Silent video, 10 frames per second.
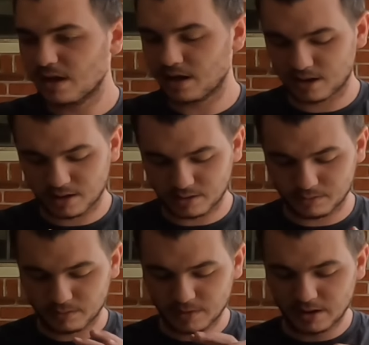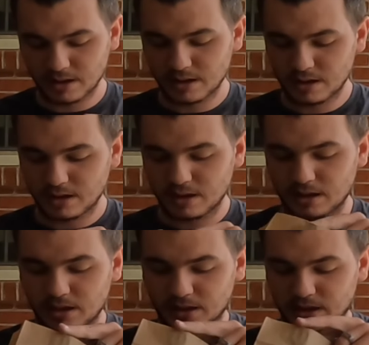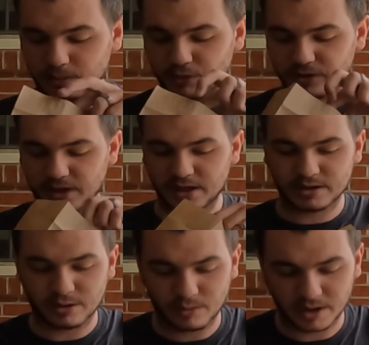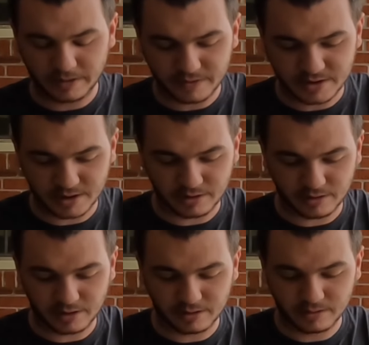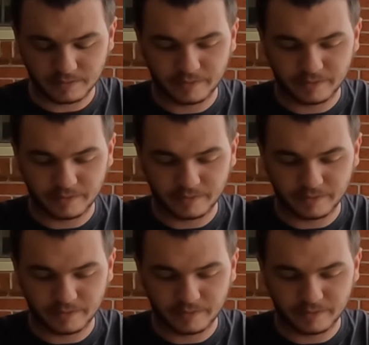a couple things, oh, I left a sticker in here.